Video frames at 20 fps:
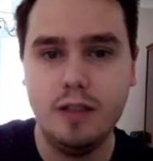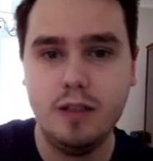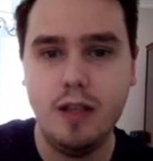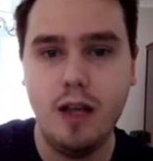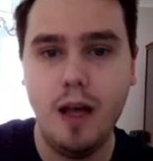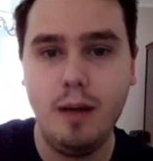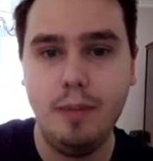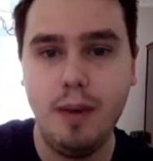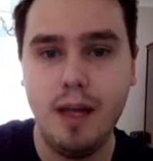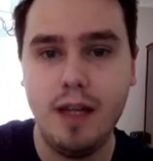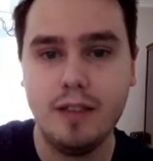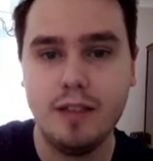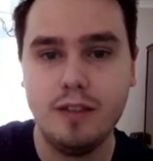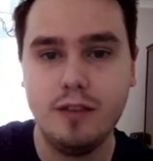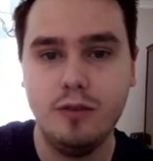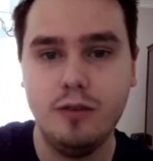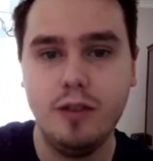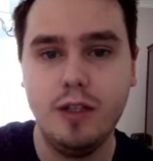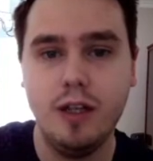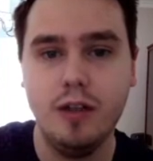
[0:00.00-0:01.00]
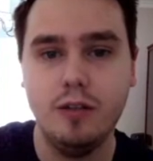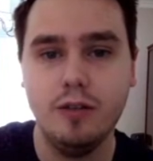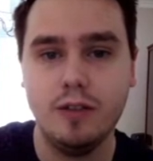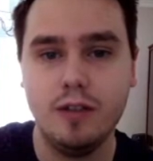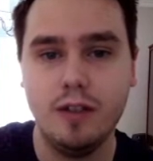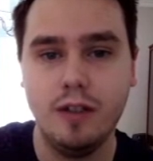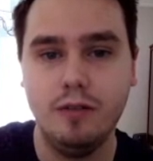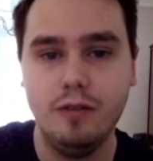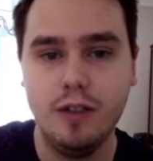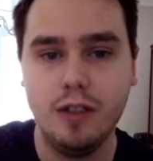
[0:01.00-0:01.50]
Top Hat
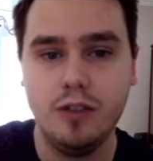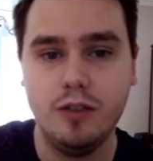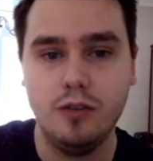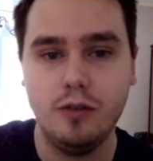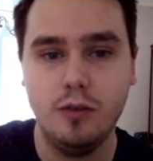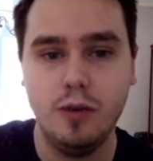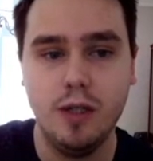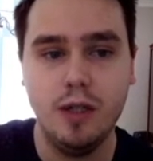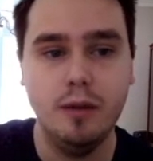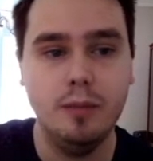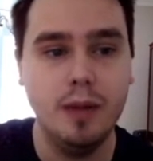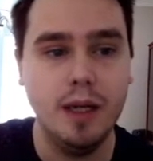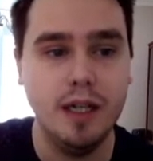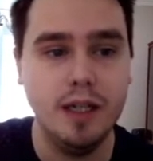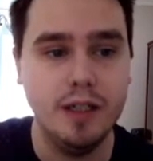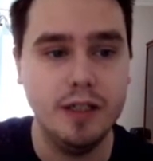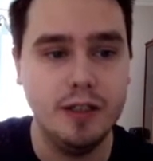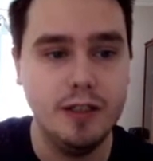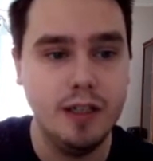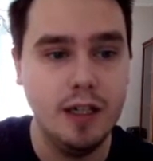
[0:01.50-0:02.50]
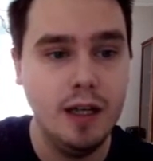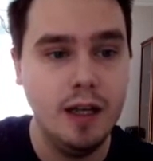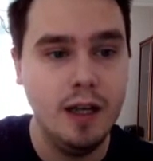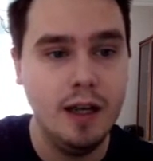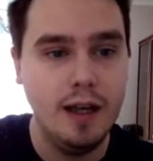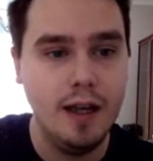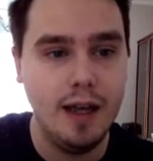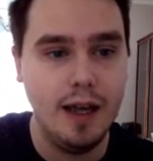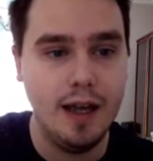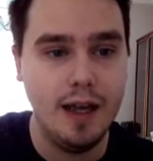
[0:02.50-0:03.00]
Studios' official Twitter page,
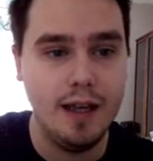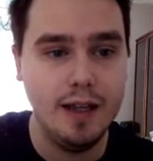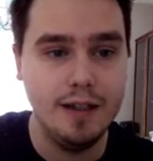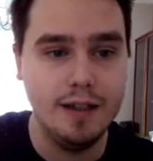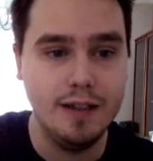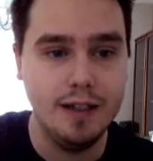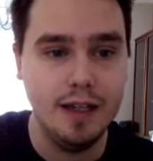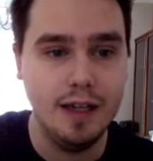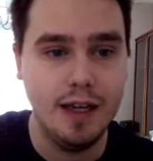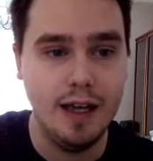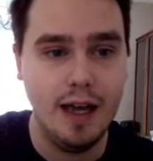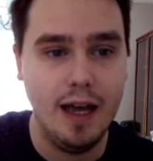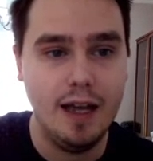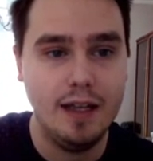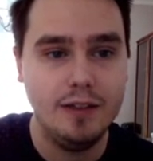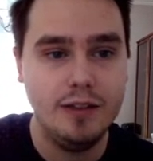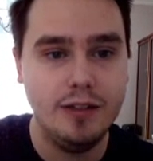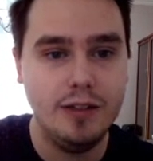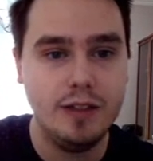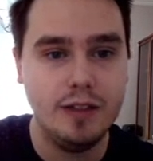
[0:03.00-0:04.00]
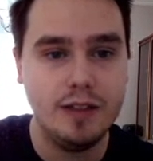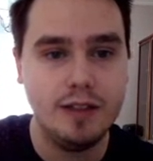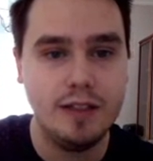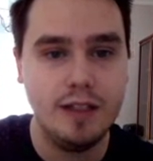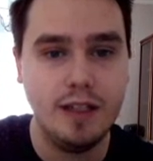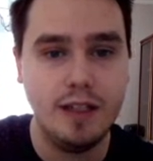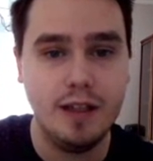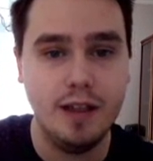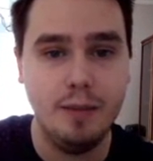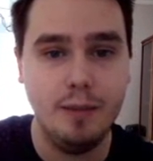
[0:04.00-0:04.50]
and uh, as you can
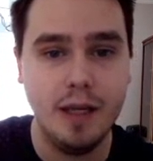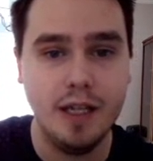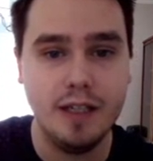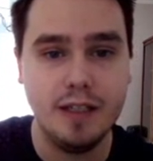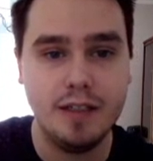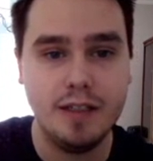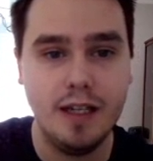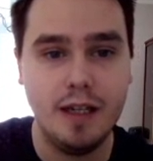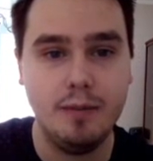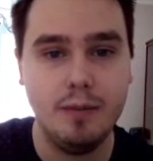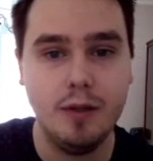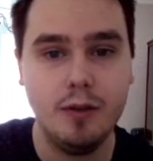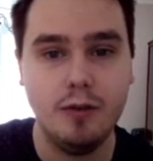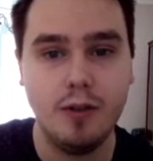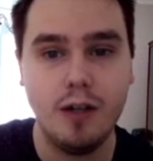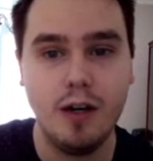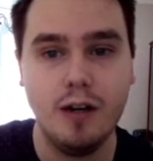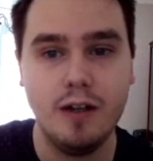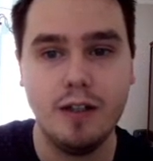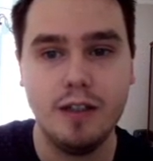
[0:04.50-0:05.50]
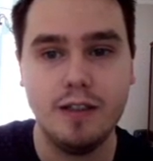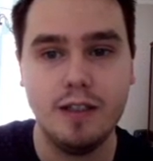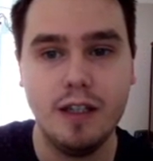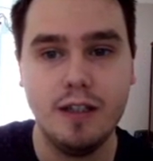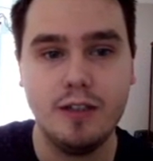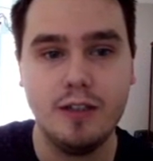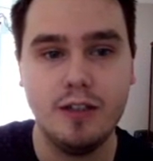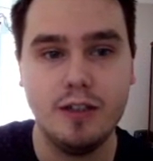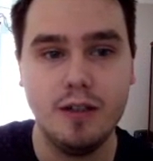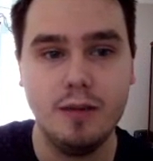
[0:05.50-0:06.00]
see, they made a statement regarding
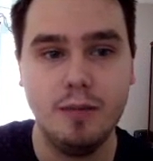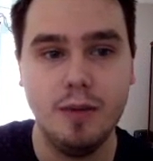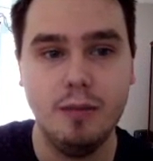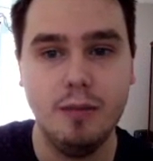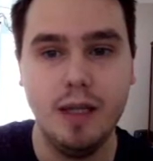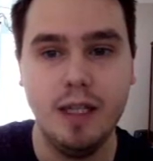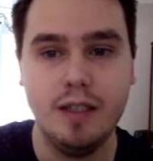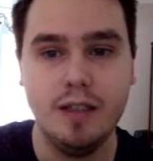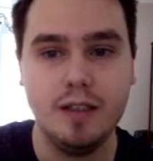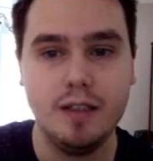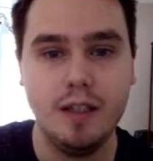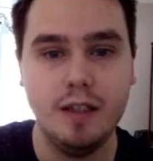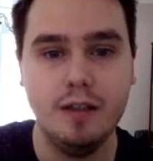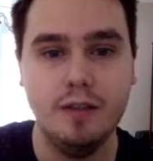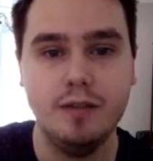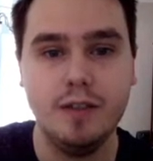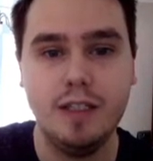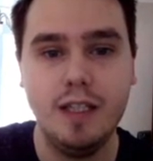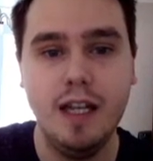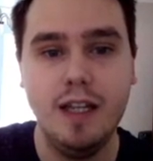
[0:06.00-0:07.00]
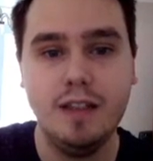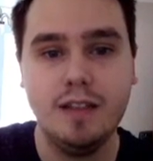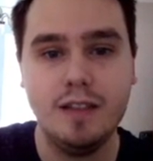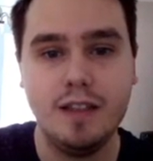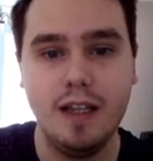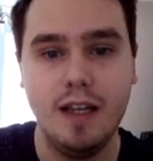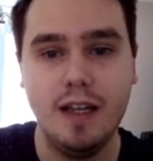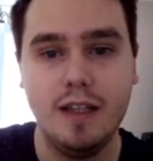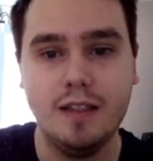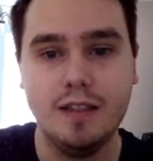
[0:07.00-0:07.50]
censorship demands of
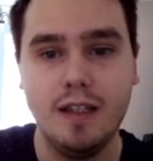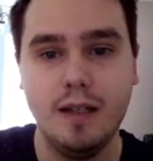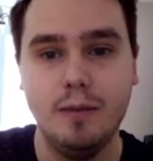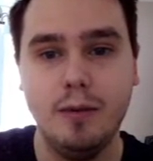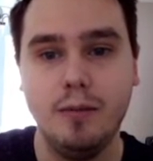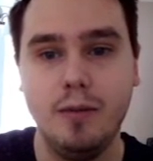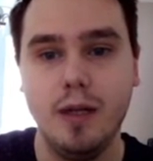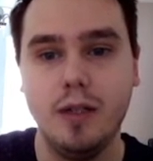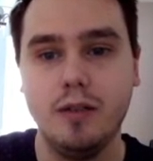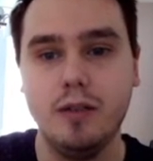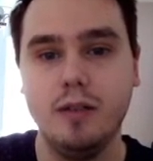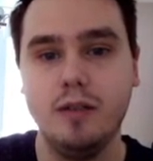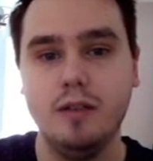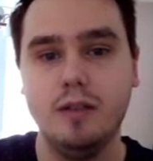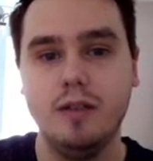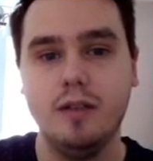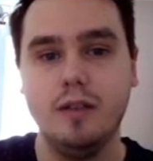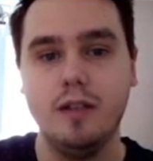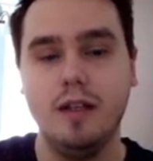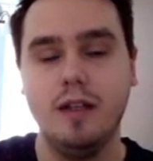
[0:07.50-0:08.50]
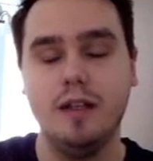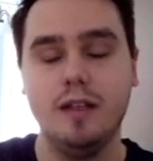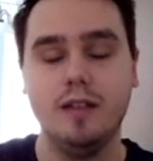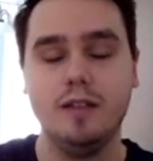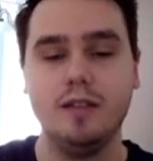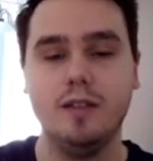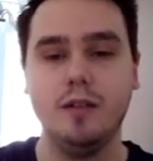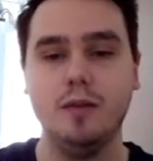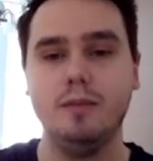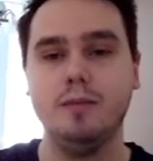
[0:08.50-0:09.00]
Sense and Cyberpunk, uh,
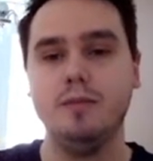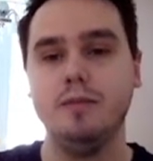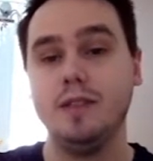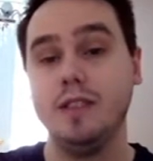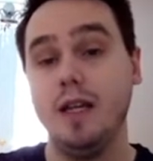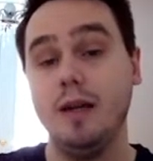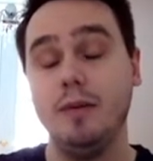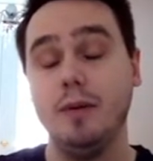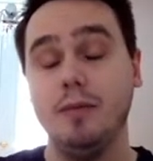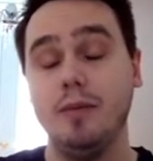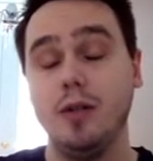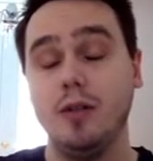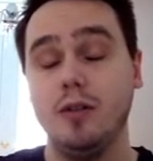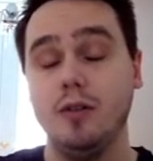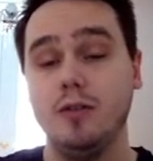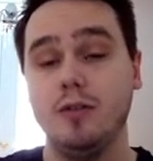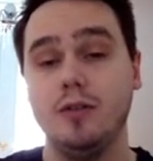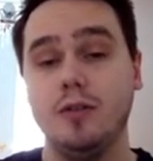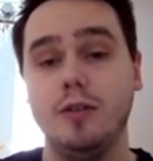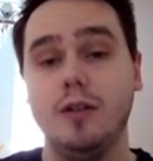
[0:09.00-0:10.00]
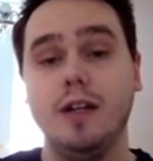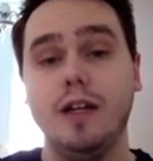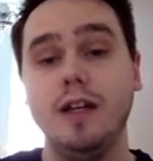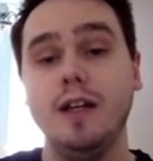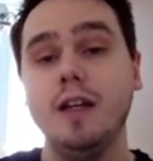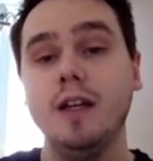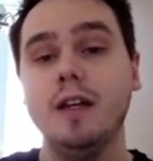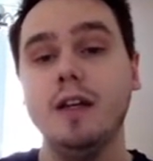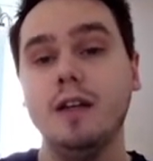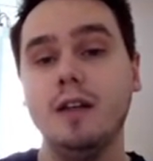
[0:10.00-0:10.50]
so Cyberpunk Ghost Story.
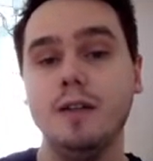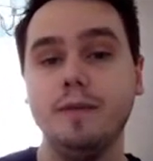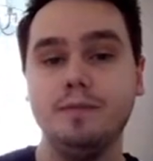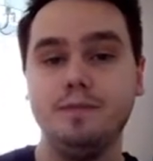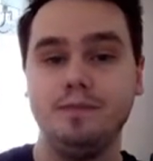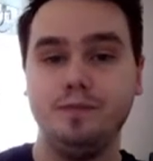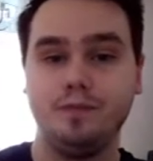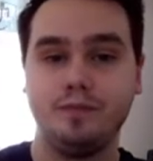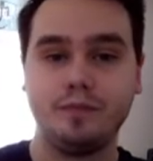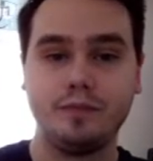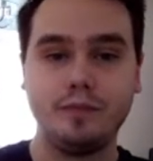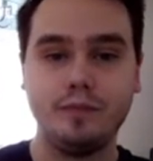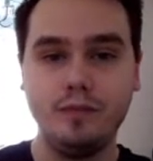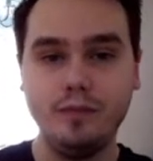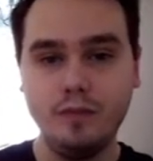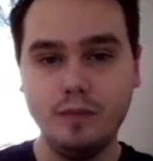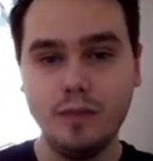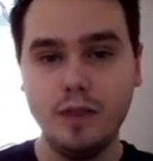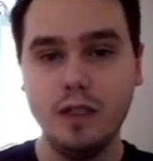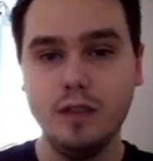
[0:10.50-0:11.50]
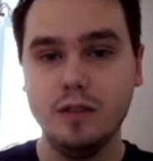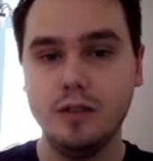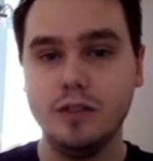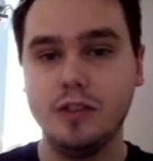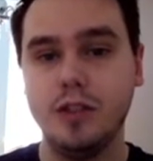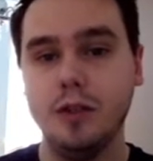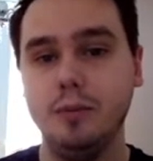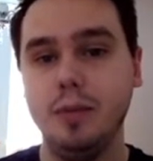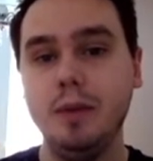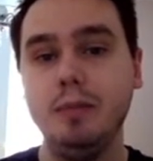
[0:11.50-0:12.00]

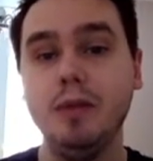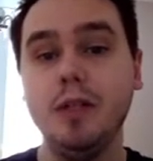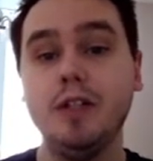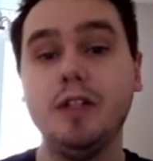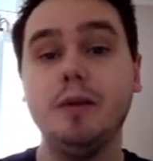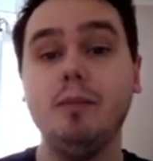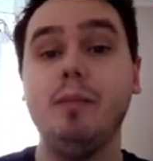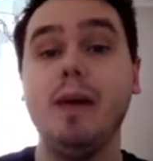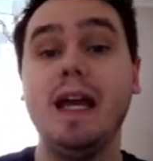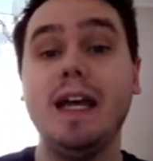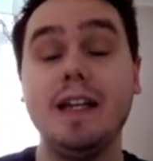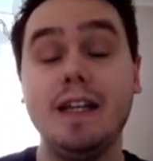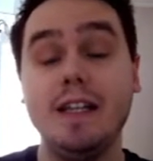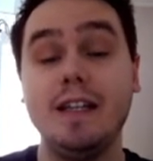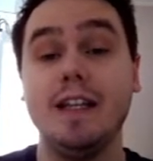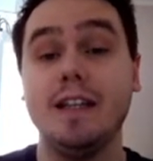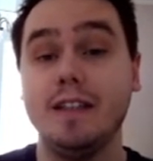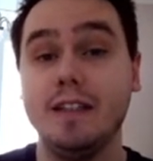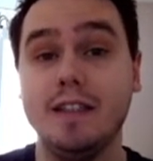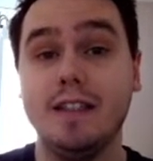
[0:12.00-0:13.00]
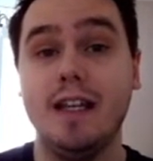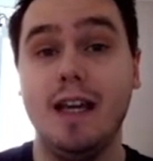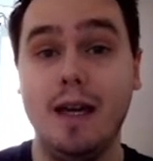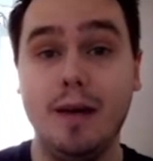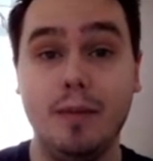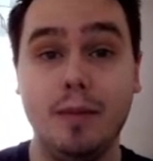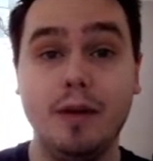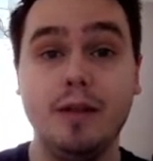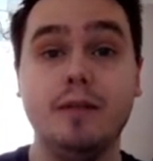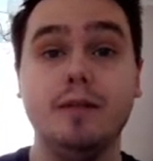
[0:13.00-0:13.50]
So people are demanding that this
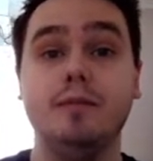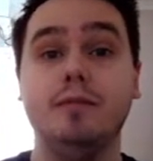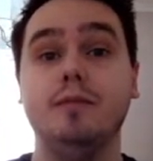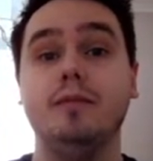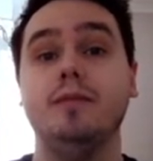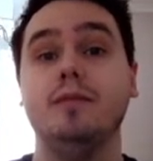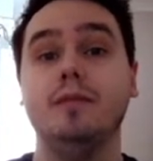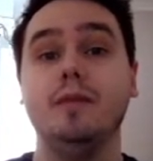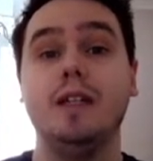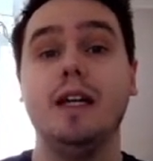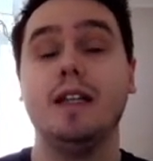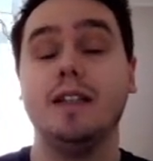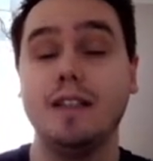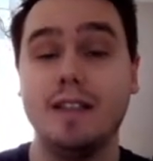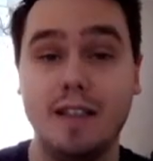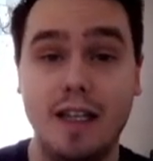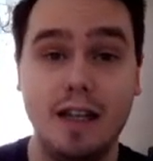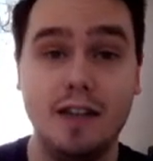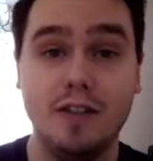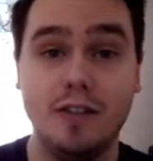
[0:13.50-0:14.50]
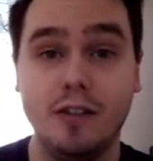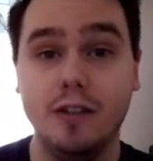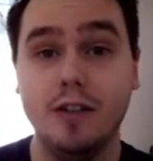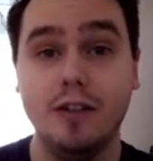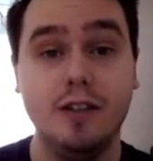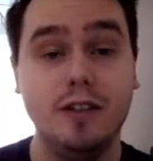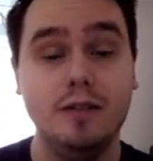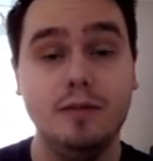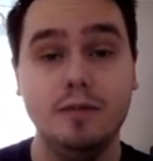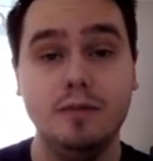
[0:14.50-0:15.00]
game gets censored.